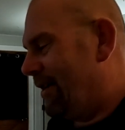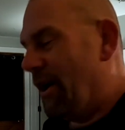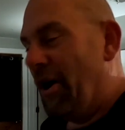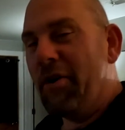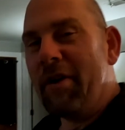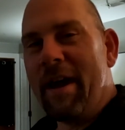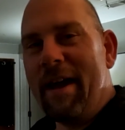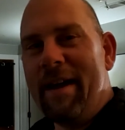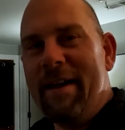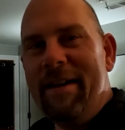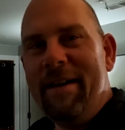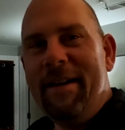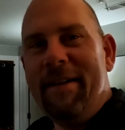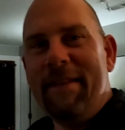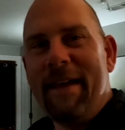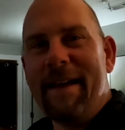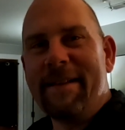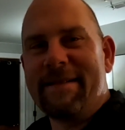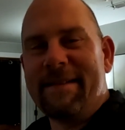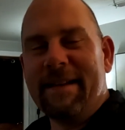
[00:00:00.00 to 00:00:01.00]
Okay,
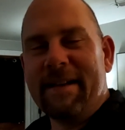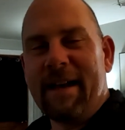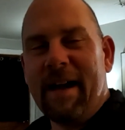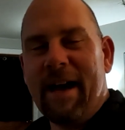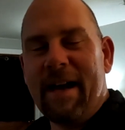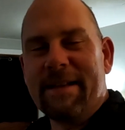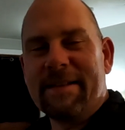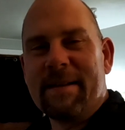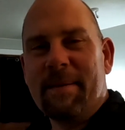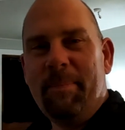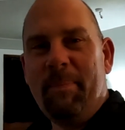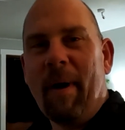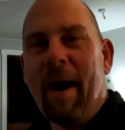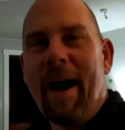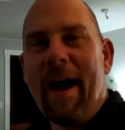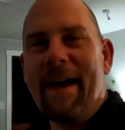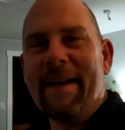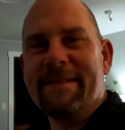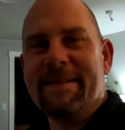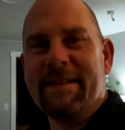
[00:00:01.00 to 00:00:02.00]
that's it, guys.
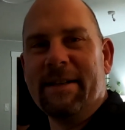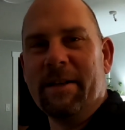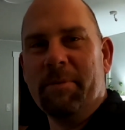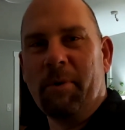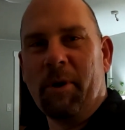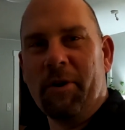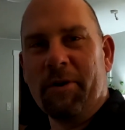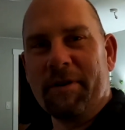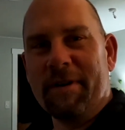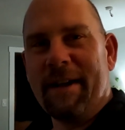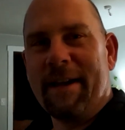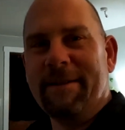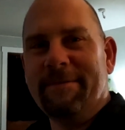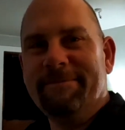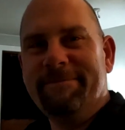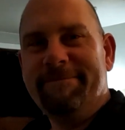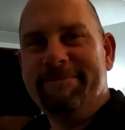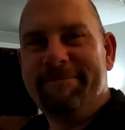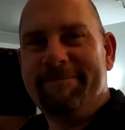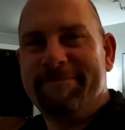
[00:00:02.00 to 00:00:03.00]
Bye. See you tomorrow. Good
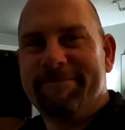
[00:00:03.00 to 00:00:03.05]
night.